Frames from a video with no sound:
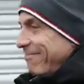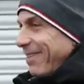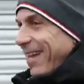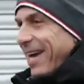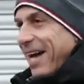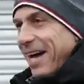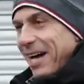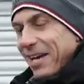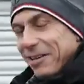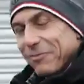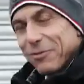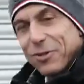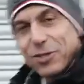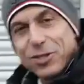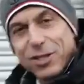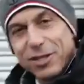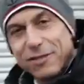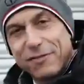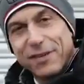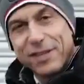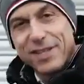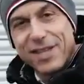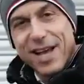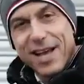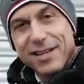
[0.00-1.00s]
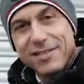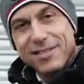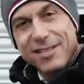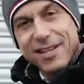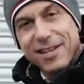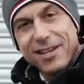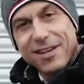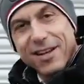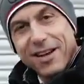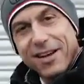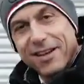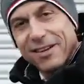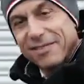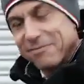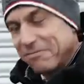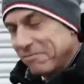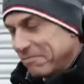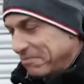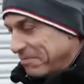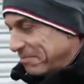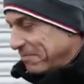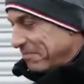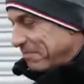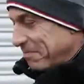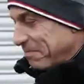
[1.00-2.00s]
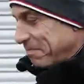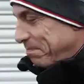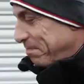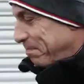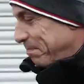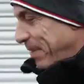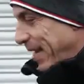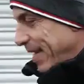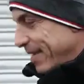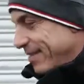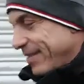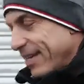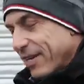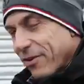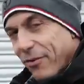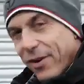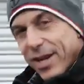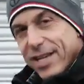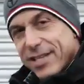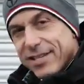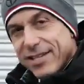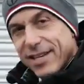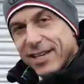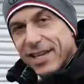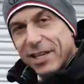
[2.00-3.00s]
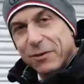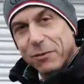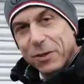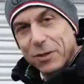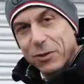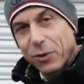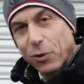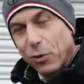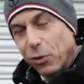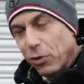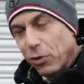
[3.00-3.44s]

yeah, it was just fantastic. Basic racing, it was